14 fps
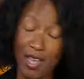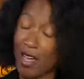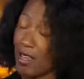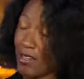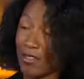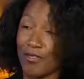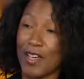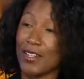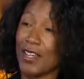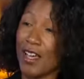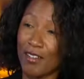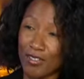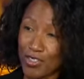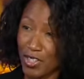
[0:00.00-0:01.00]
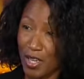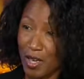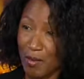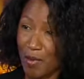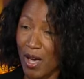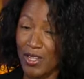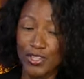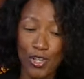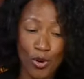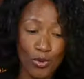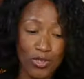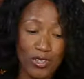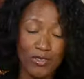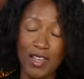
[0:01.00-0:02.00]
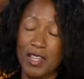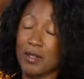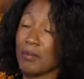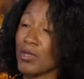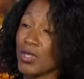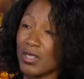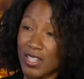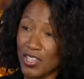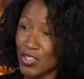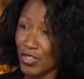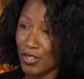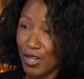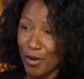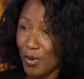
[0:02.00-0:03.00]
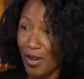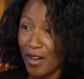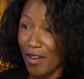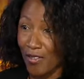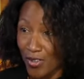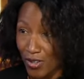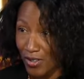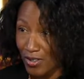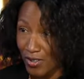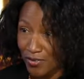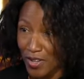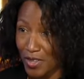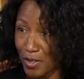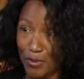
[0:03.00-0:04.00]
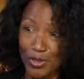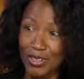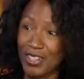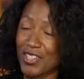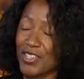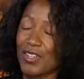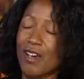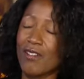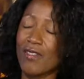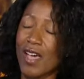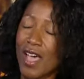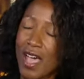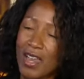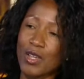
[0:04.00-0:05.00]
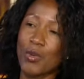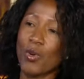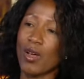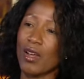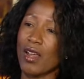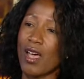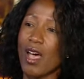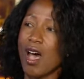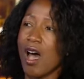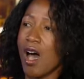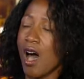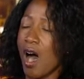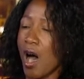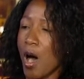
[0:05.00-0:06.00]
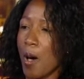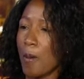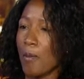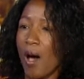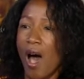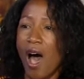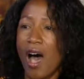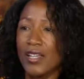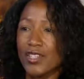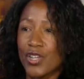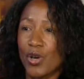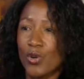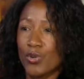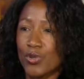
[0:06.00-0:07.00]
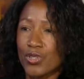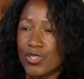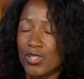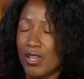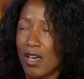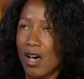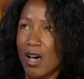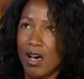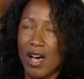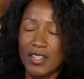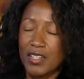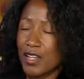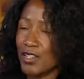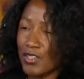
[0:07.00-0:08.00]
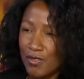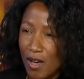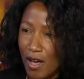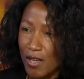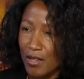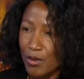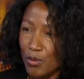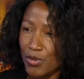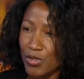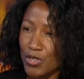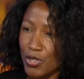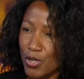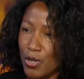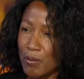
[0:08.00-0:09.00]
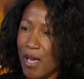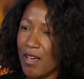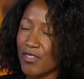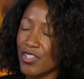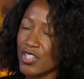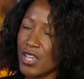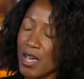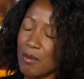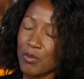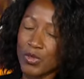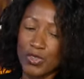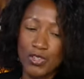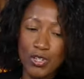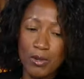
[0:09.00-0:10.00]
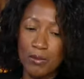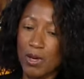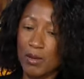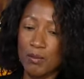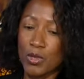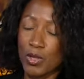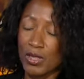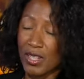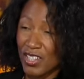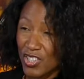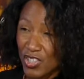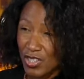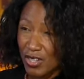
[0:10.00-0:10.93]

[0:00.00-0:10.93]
defend FGM. I don't defend mutilation. I would never defend the mutilation of anyone. I don't identify with the term FGM, with the term mutilation.